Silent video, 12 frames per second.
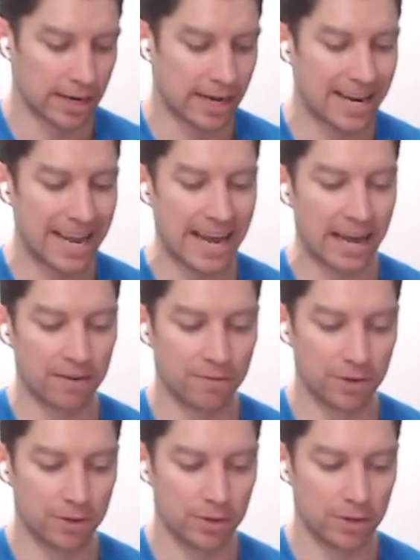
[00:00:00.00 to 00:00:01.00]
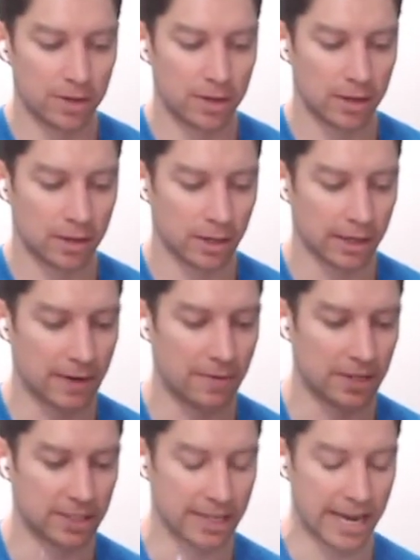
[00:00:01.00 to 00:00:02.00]
on Add Food, click on
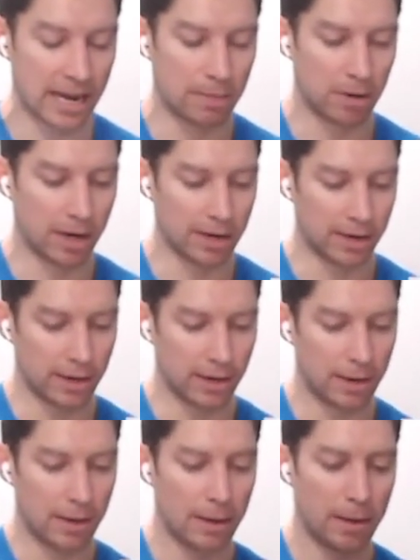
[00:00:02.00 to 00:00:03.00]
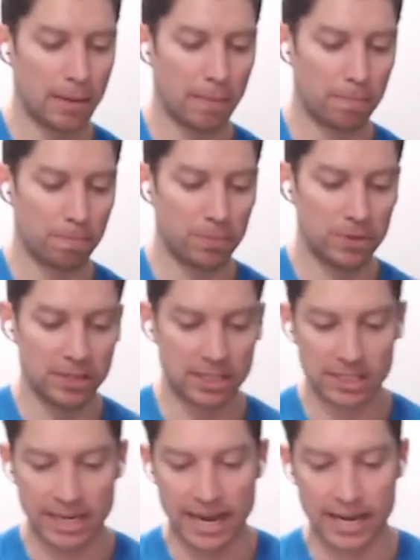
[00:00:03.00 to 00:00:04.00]
the scan button,
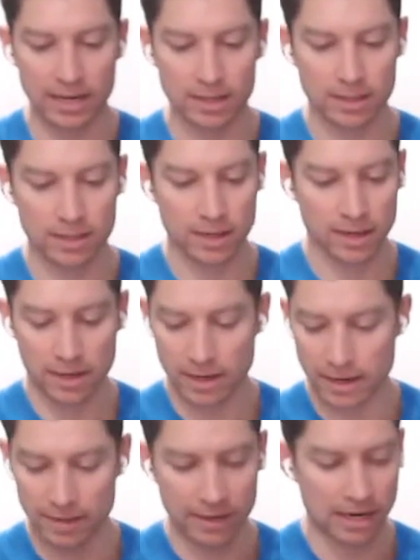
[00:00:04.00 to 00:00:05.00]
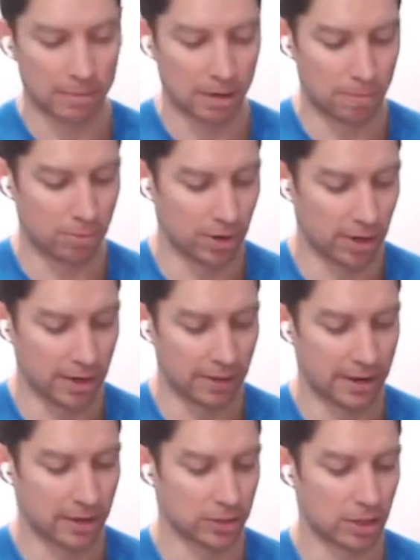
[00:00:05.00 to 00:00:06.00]
scan it, and then I'm going to put it in
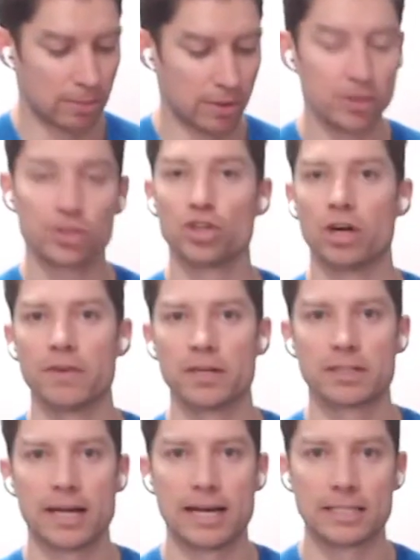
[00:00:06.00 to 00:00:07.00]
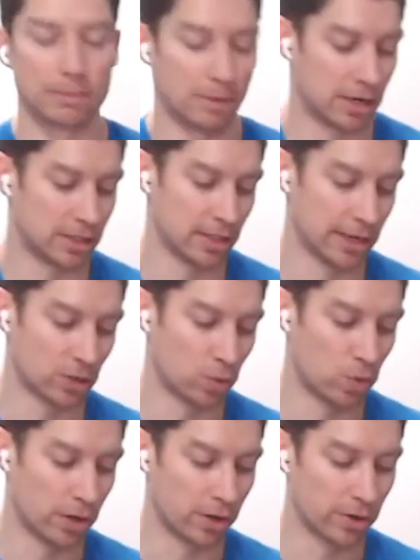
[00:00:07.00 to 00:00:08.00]
there. So serving size, I'm going to
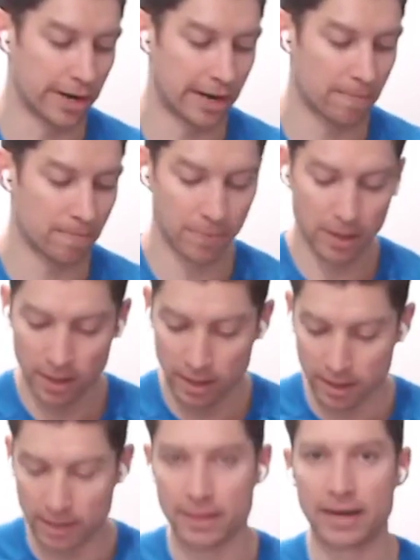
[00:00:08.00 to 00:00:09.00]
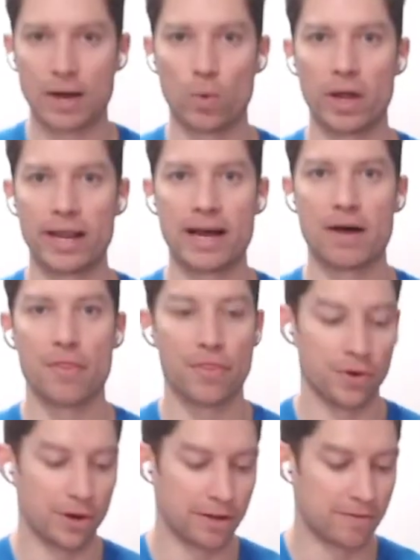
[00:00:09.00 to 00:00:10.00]
select 1 gram, and then I weighed
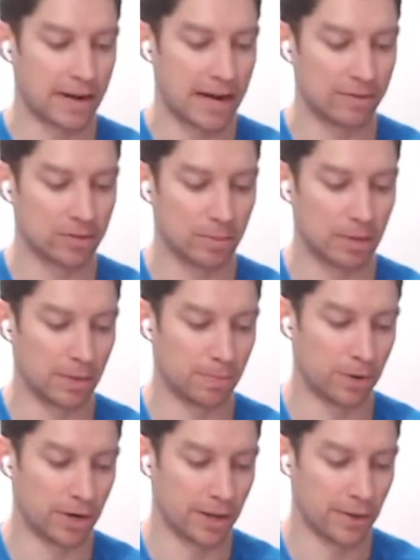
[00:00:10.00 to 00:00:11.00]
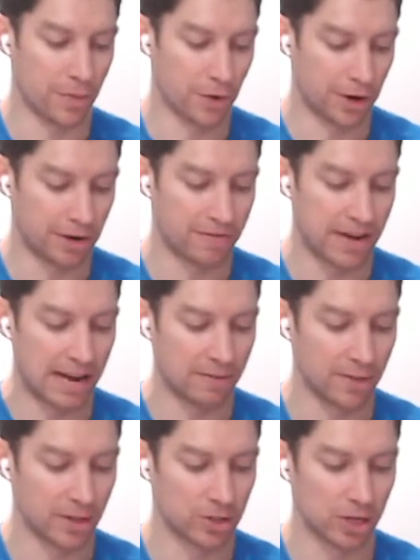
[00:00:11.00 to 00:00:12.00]
out 35. So I'm going to put in
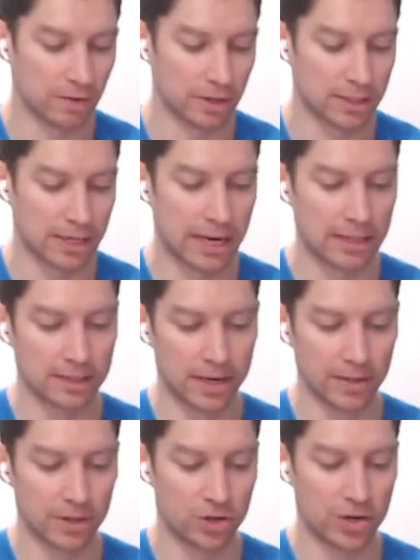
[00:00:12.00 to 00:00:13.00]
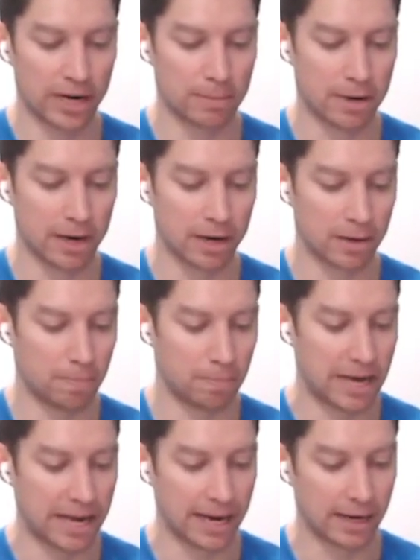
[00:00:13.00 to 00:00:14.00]
35 in the serving size. Hit the check mark.
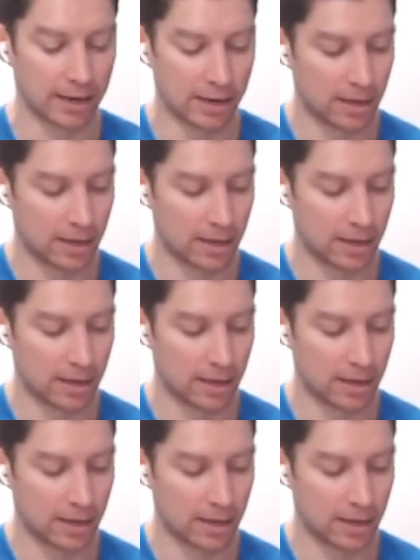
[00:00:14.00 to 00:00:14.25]
Bang.